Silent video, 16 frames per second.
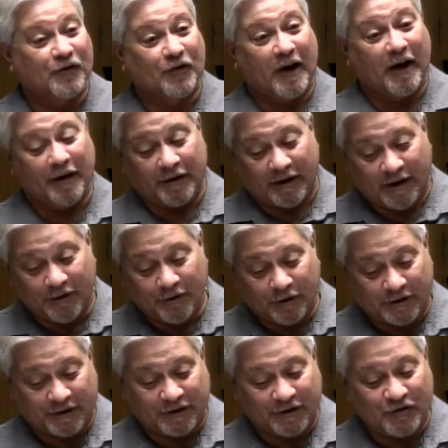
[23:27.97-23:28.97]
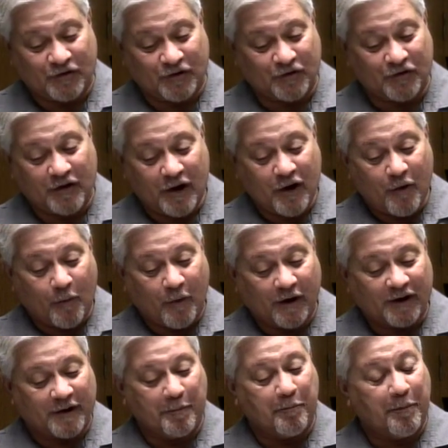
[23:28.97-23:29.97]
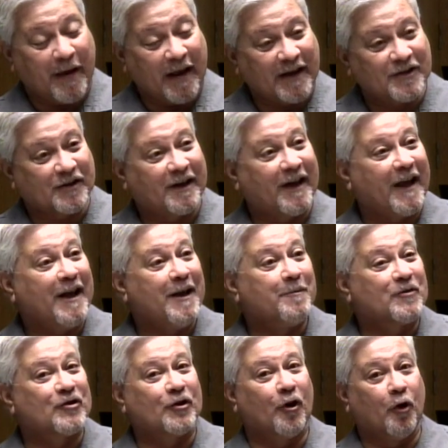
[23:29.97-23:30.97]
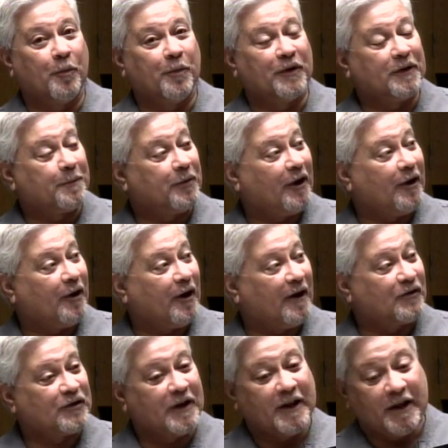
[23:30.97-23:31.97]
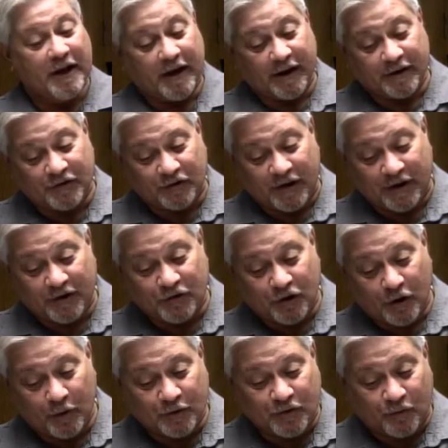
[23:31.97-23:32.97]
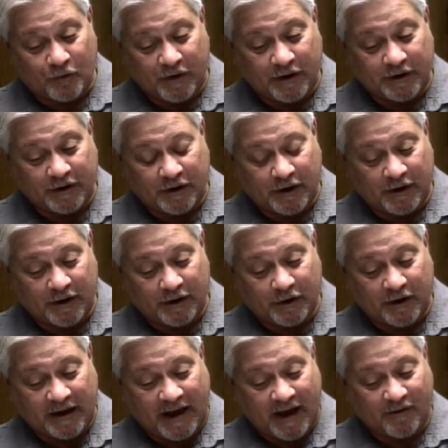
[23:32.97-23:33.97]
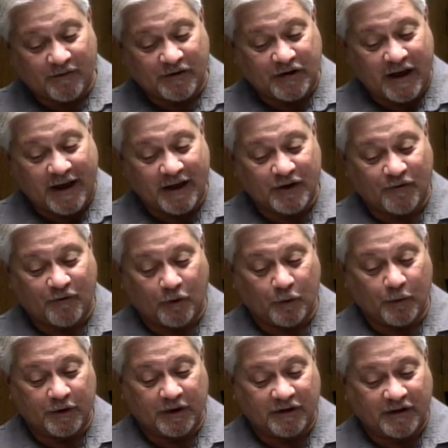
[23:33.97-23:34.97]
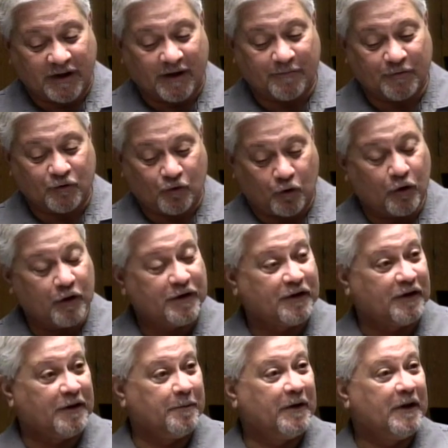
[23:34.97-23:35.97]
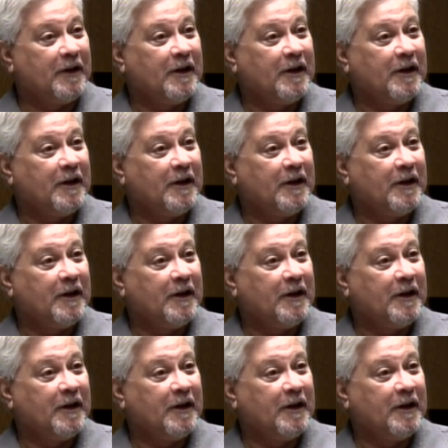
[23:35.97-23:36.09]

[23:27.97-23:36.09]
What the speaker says: So I look at this as one of the best games to open the playoffs, and St. Joe is really going to have its hands full with a tough Troy team.